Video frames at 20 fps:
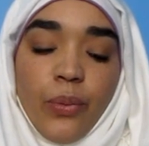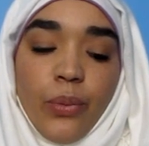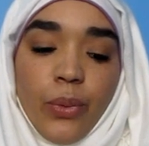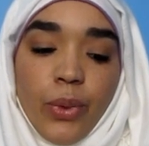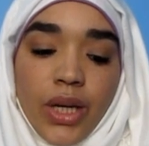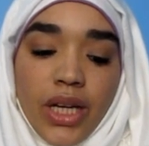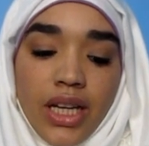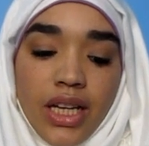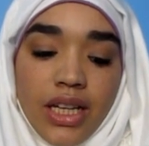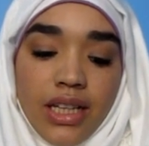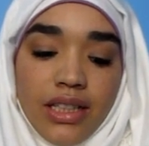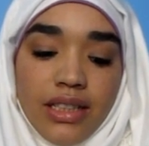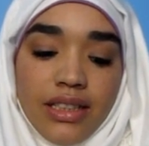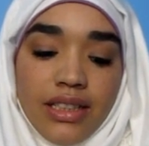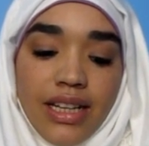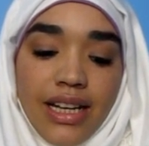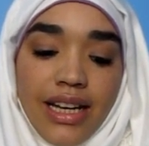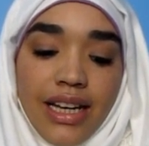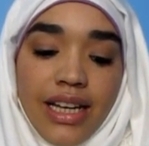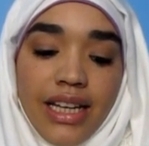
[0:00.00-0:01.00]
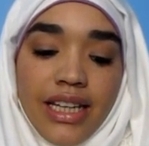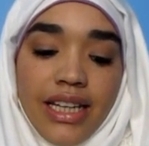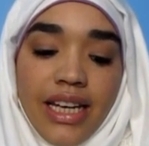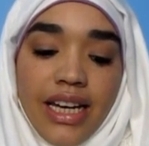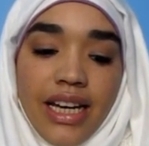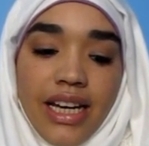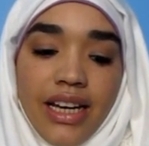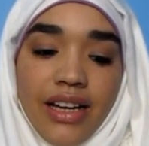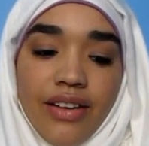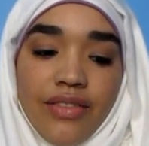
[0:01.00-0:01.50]
Well, I
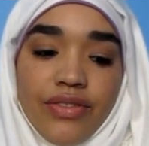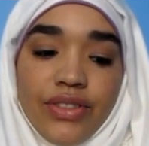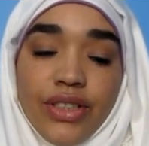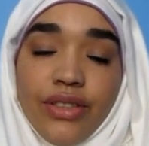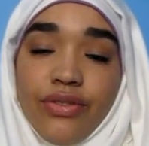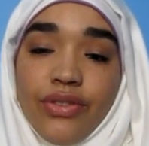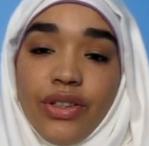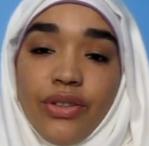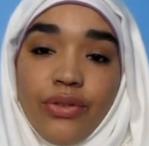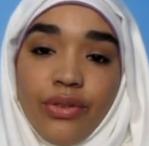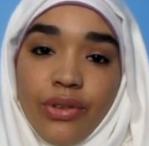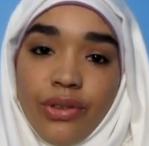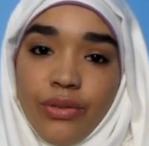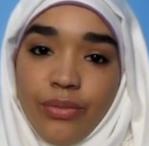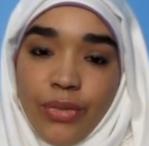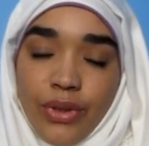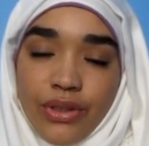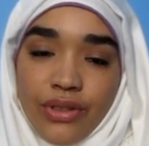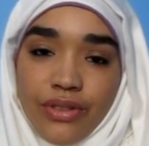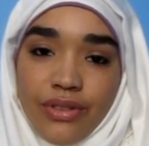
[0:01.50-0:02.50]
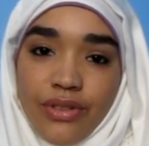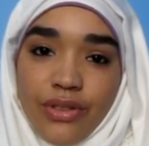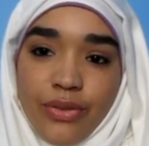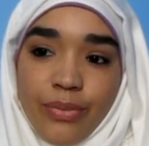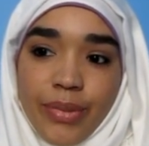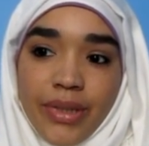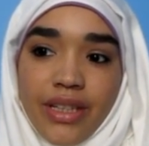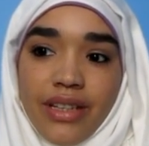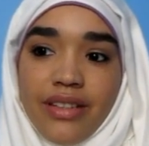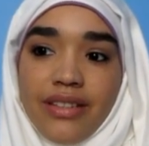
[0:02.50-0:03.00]
have different role models
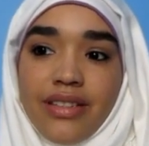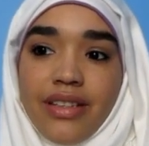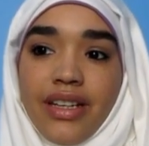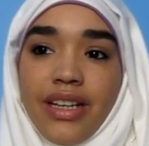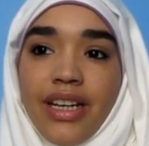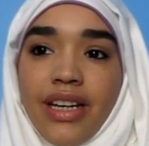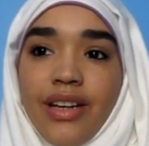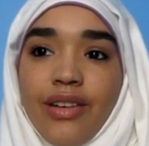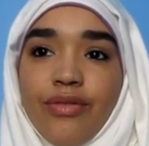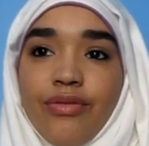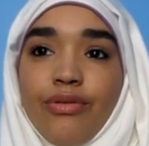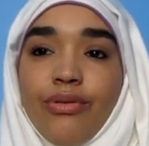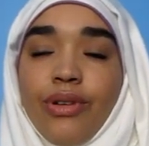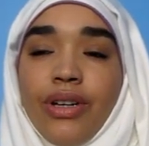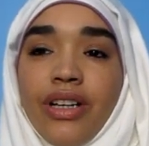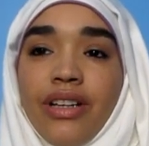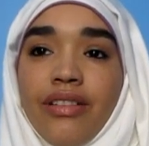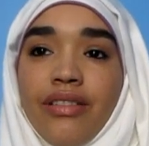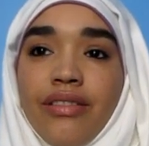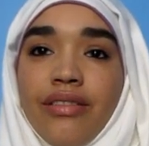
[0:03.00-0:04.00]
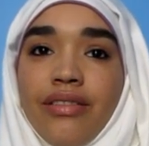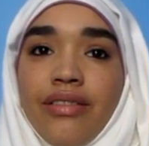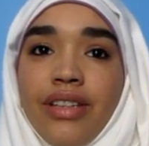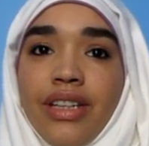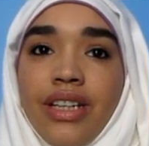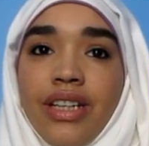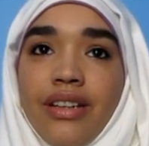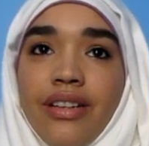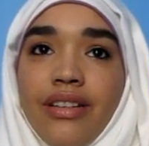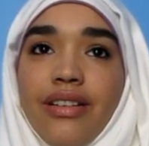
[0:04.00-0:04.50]
because I have one,
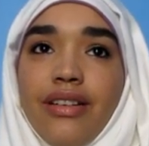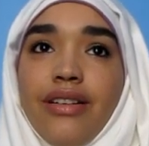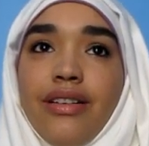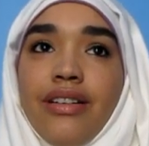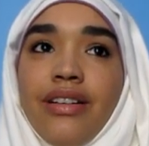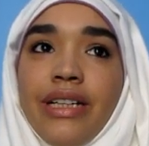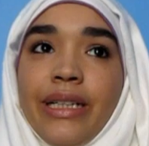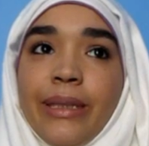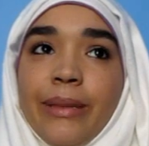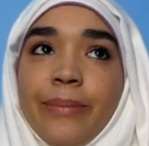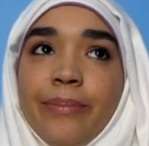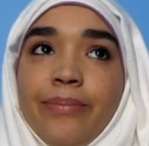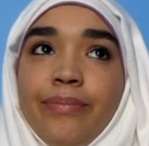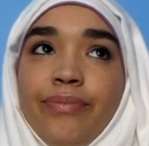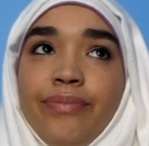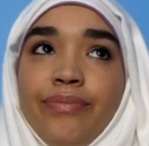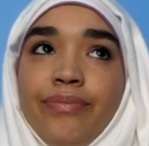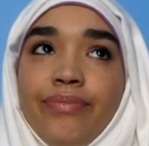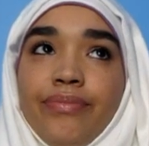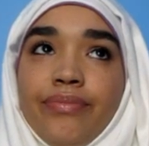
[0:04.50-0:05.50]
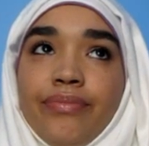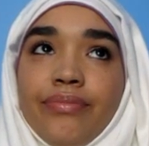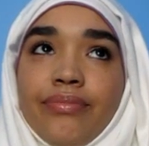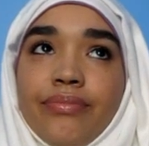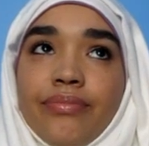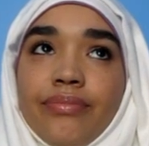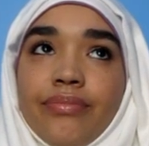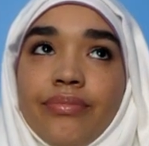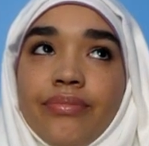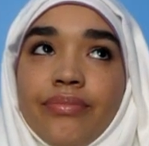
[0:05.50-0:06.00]

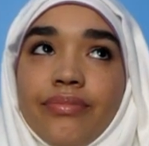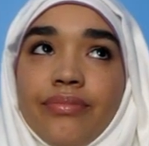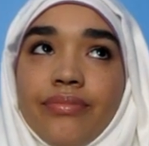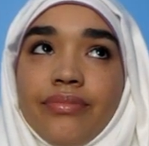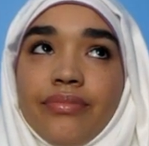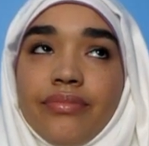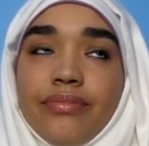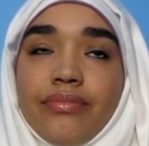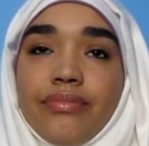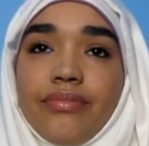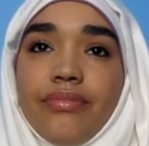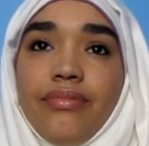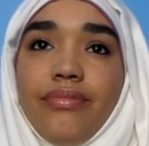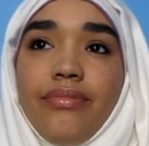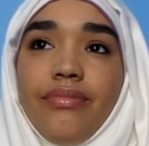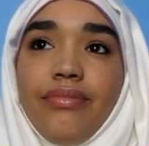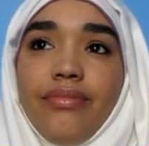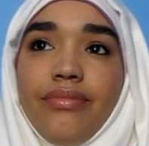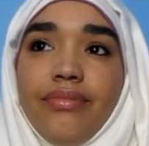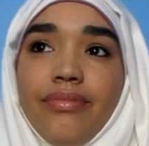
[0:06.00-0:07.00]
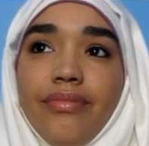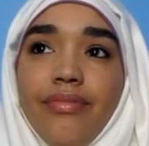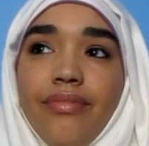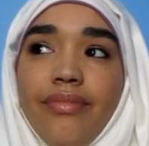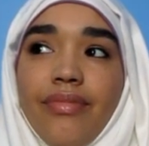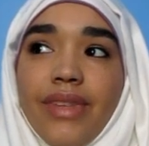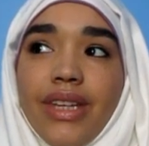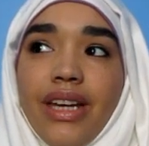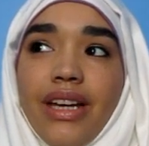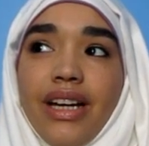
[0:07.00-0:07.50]

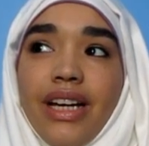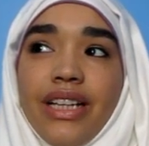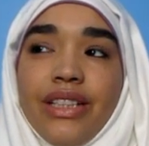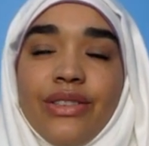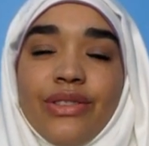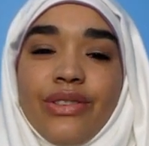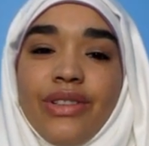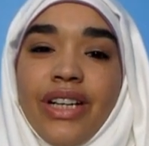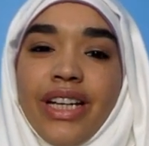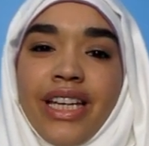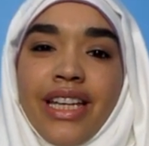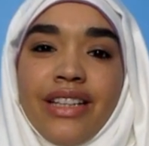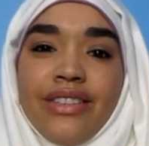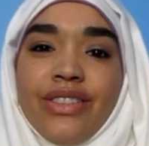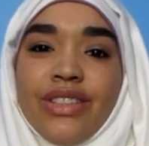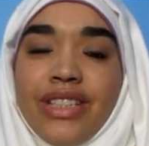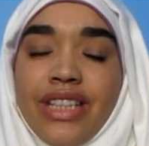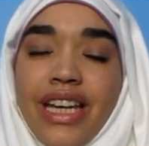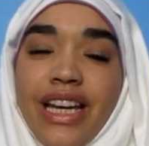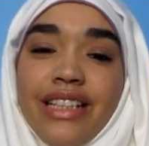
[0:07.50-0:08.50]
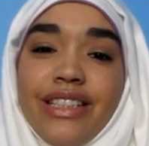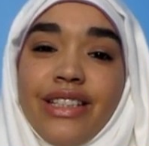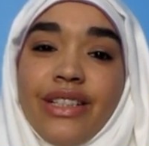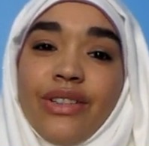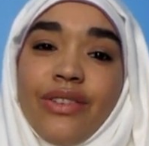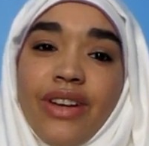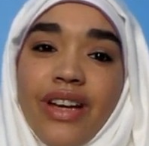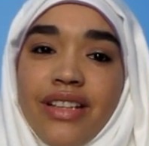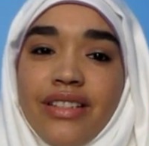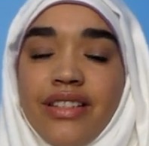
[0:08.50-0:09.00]
I don't know, I just
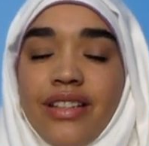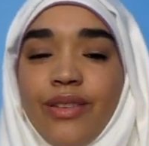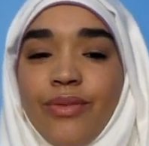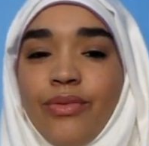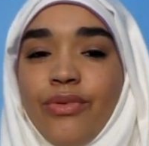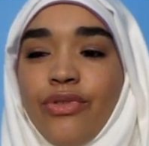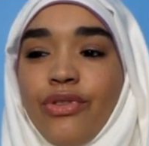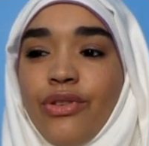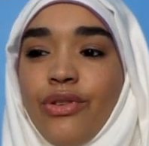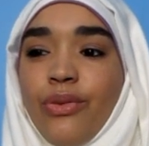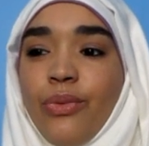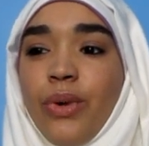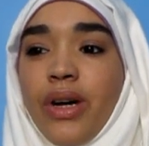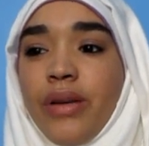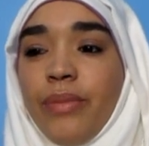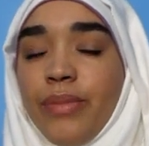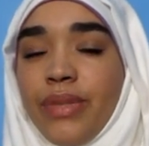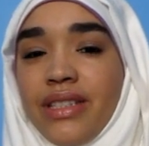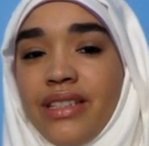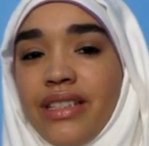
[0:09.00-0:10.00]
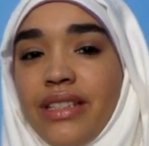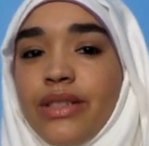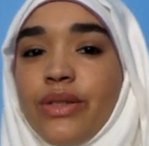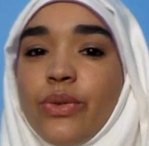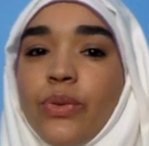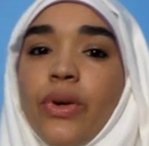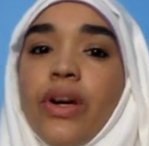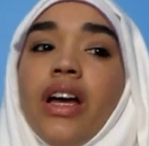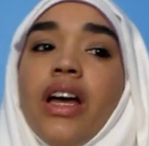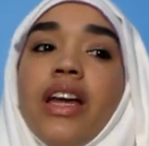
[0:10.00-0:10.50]
categorize them for one
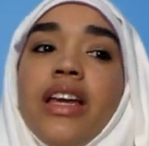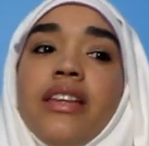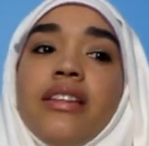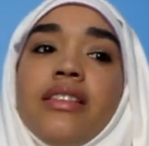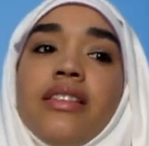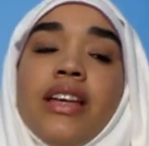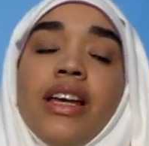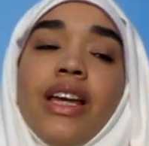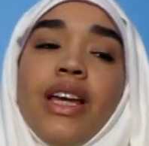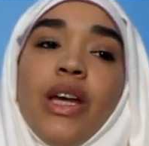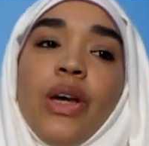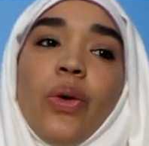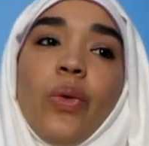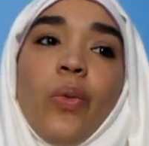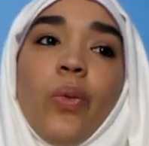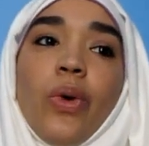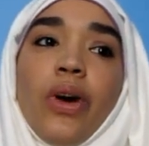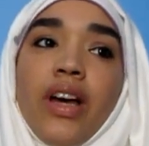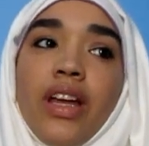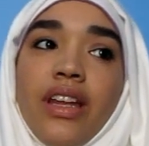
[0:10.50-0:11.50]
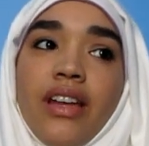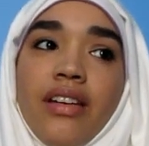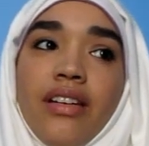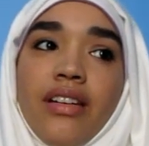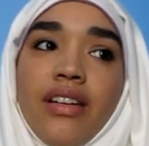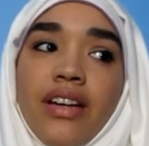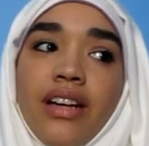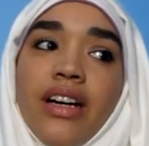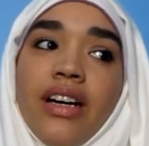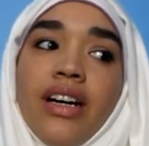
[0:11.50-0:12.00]
business-wise, one
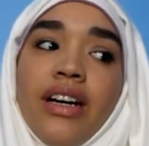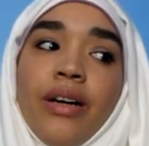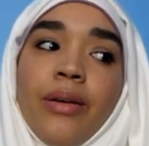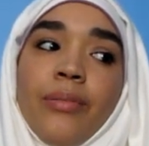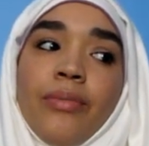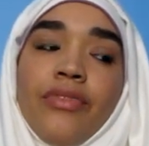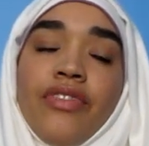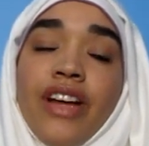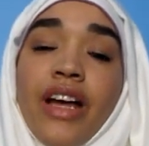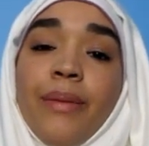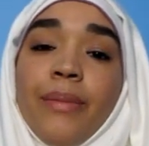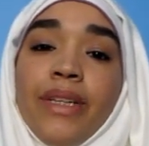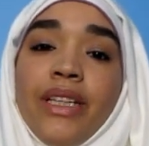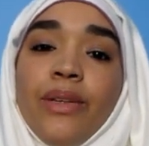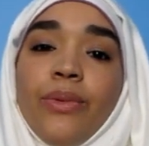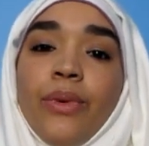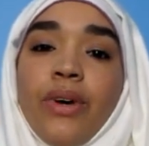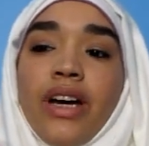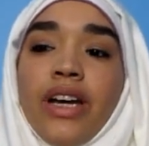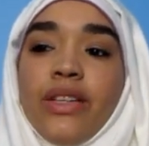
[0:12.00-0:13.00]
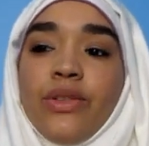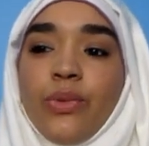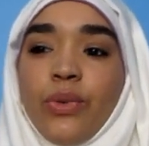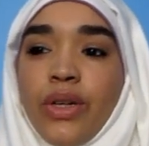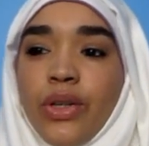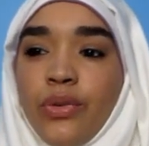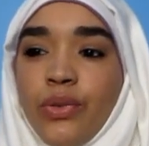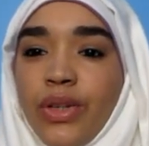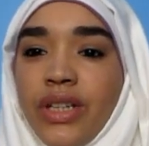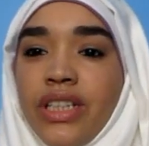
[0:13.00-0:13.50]
family-wise,
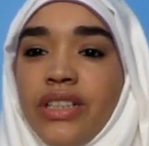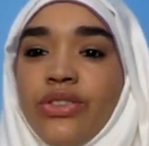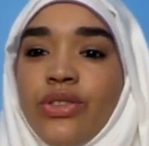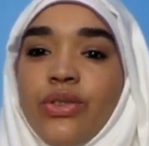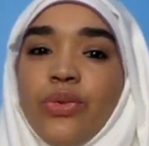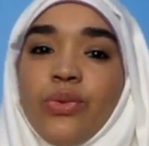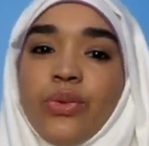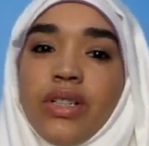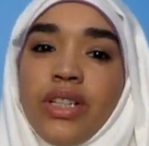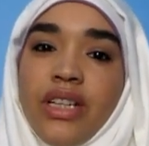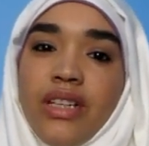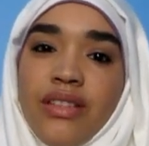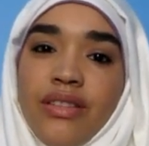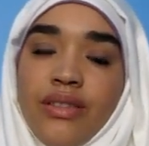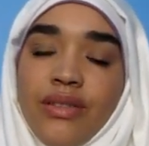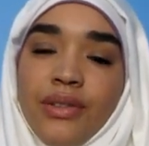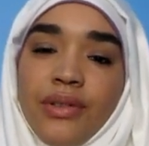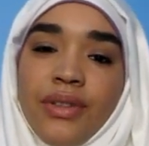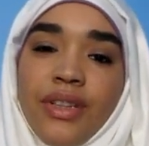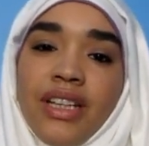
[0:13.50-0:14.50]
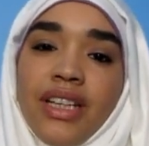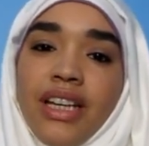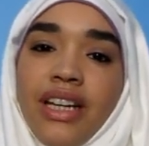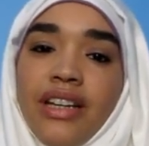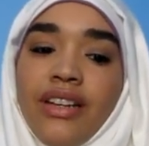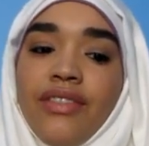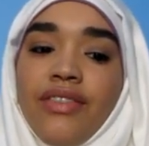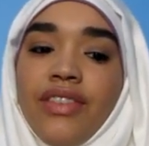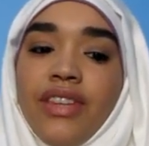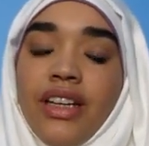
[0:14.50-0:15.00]
one religion-wise, you know, that
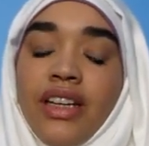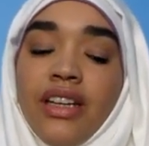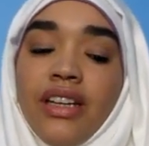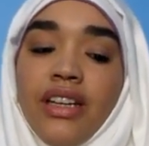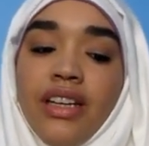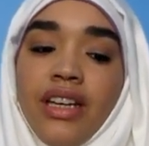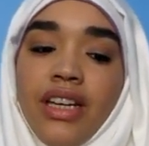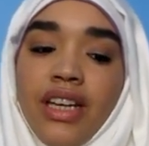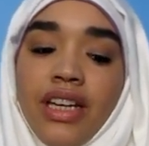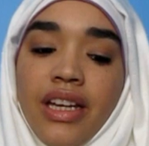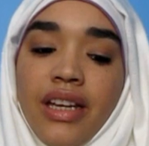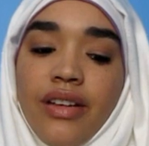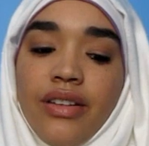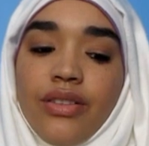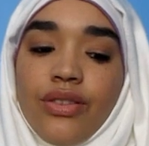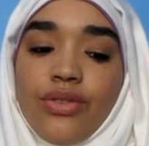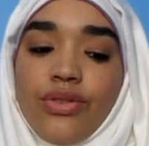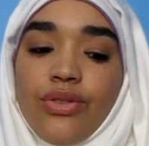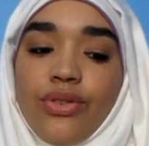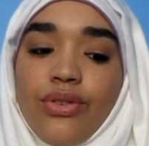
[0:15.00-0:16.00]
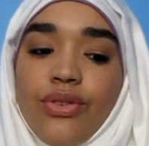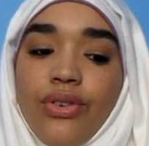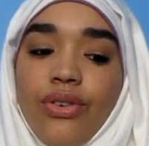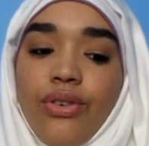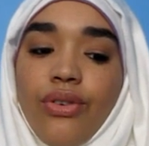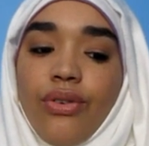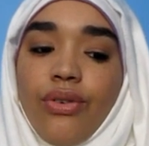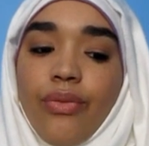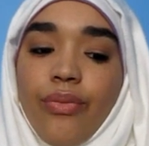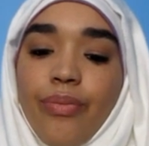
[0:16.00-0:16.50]
kind of thing.
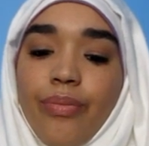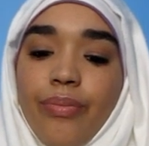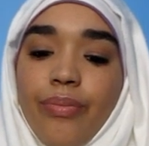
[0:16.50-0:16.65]
So,